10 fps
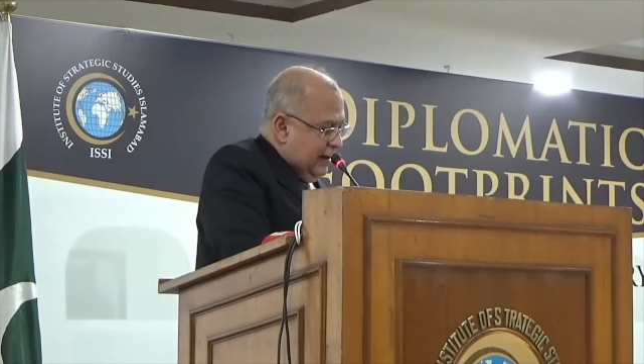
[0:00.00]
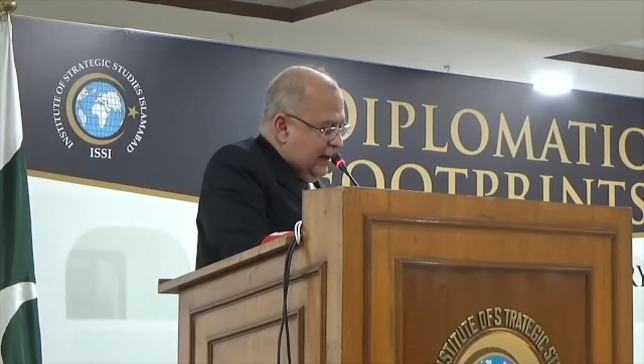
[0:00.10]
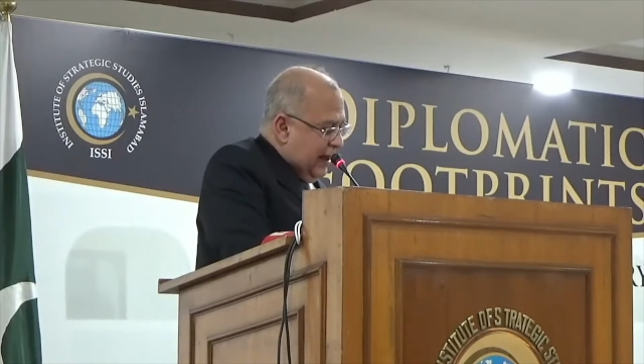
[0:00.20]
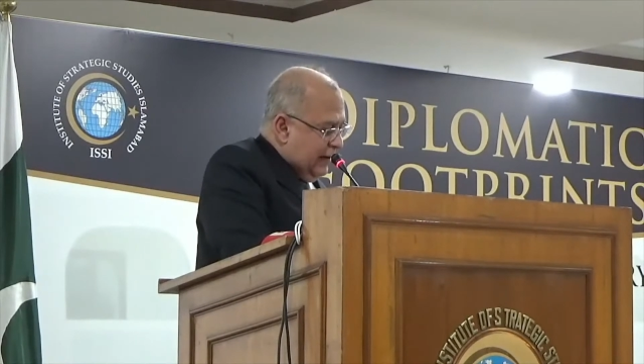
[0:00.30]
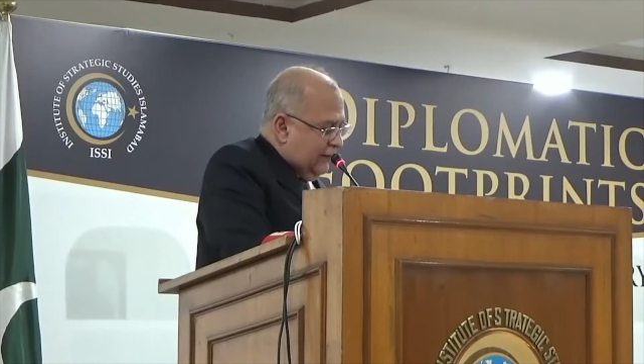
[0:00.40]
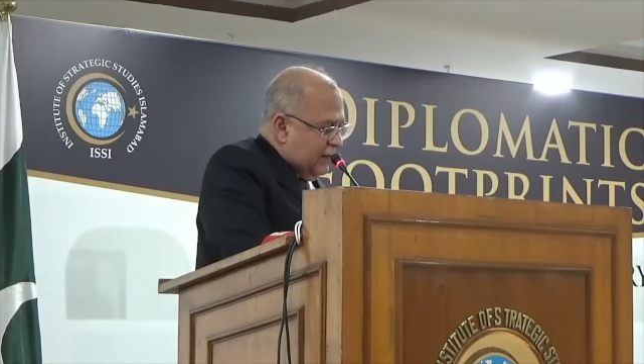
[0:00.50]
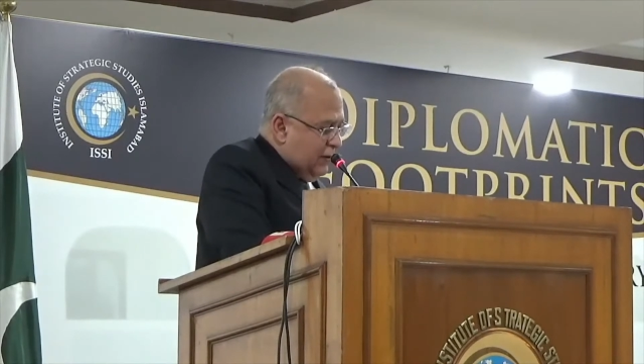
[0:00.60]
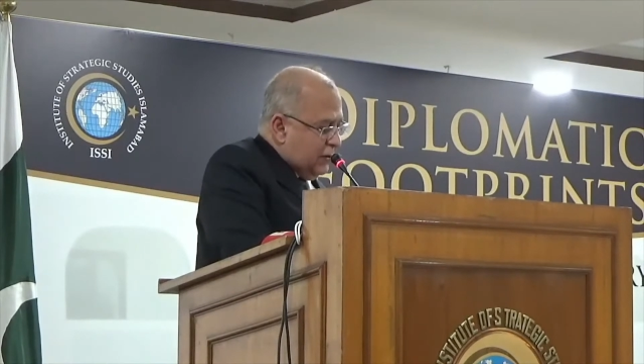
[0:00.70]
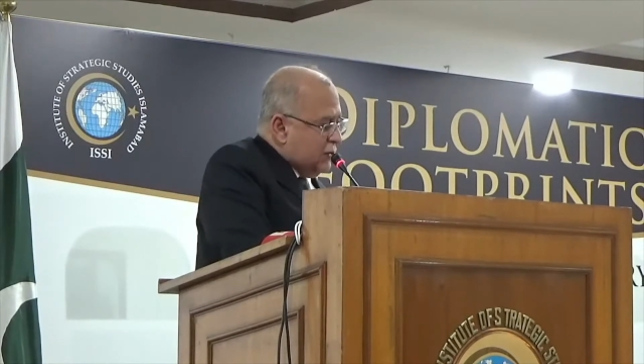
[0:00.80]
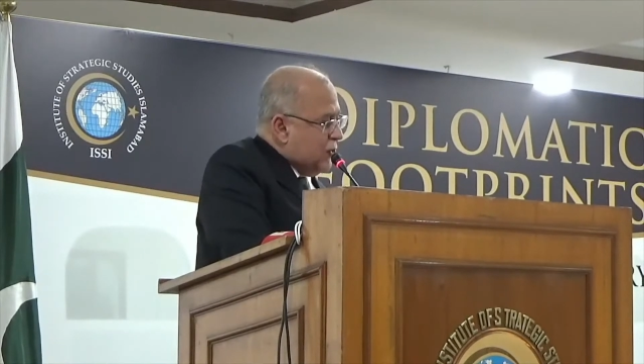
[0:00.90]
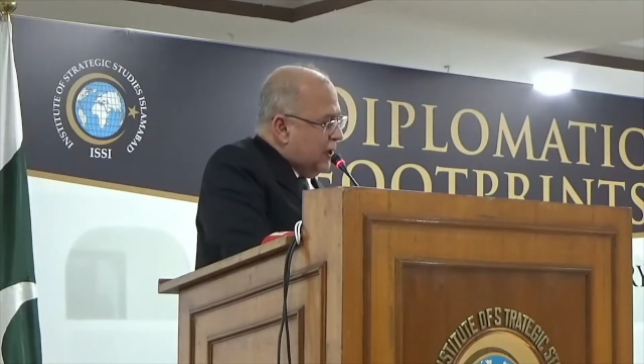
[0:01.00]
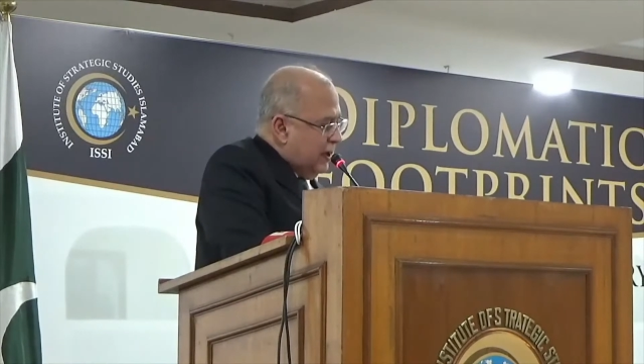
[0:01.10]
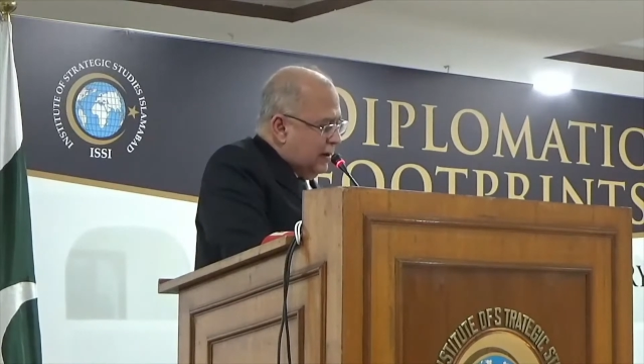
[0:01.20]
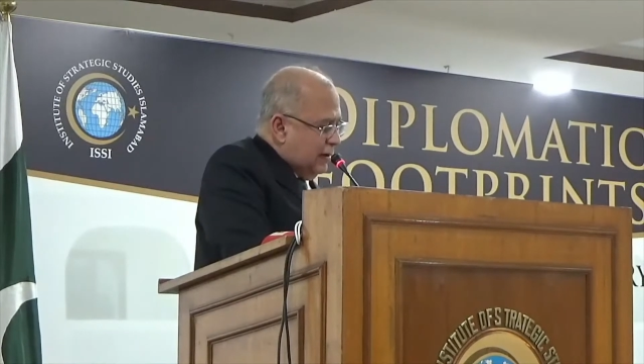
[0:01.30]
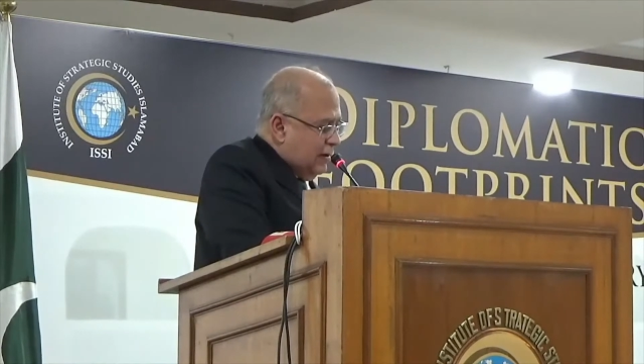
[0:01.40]
And of course,
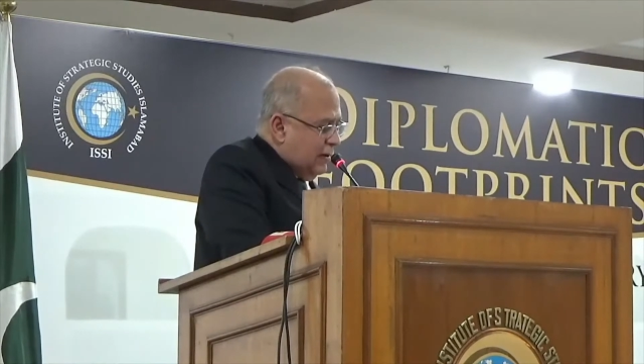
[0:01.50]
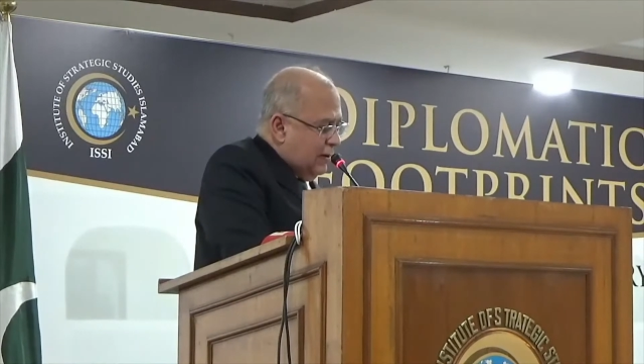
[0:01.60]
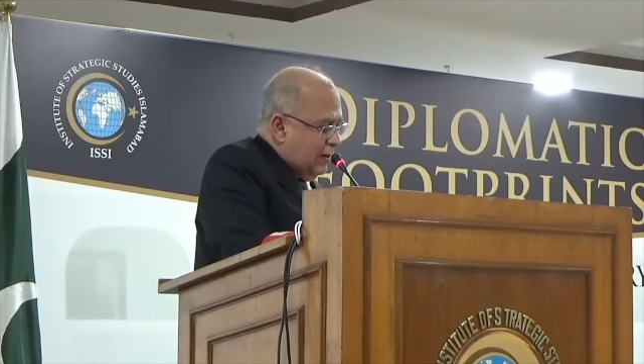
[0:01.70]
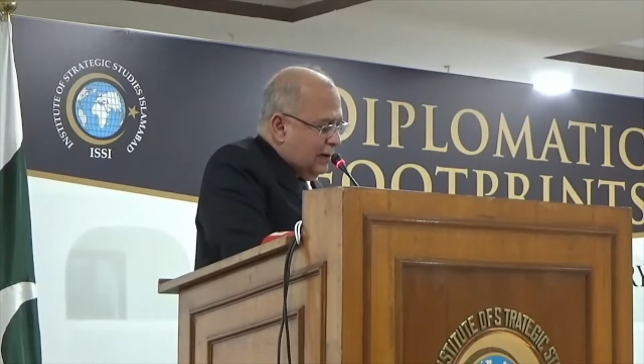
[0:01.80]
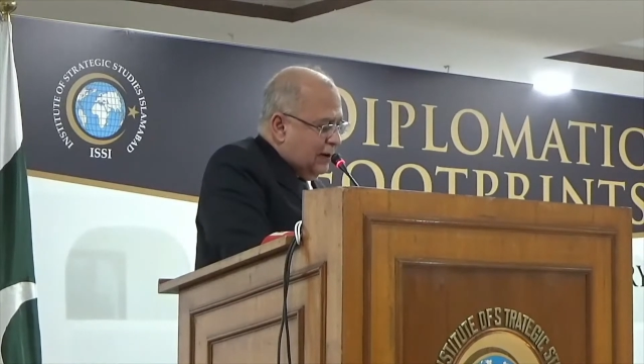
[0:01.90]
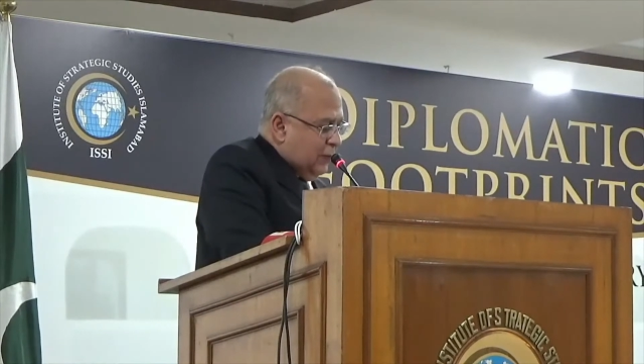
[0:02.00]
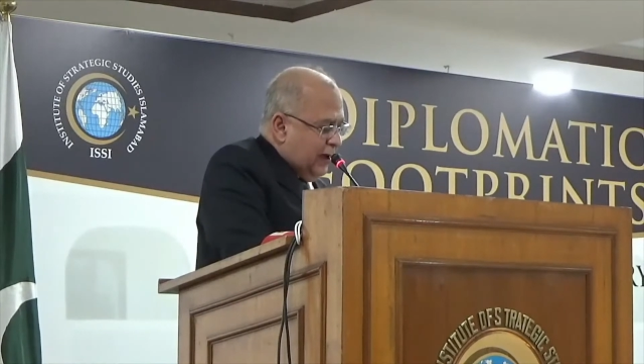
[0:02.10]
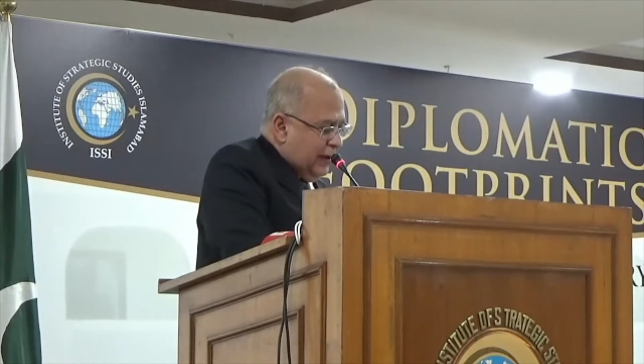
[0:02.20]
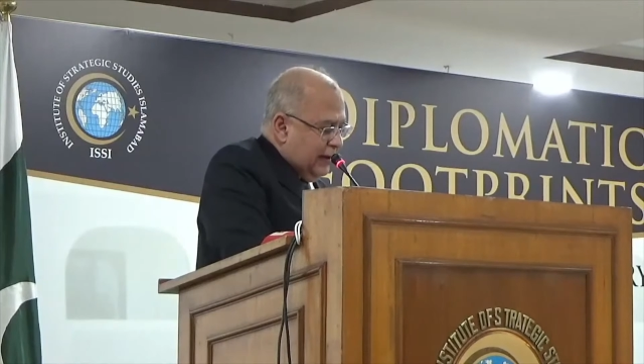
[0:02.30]
share all the way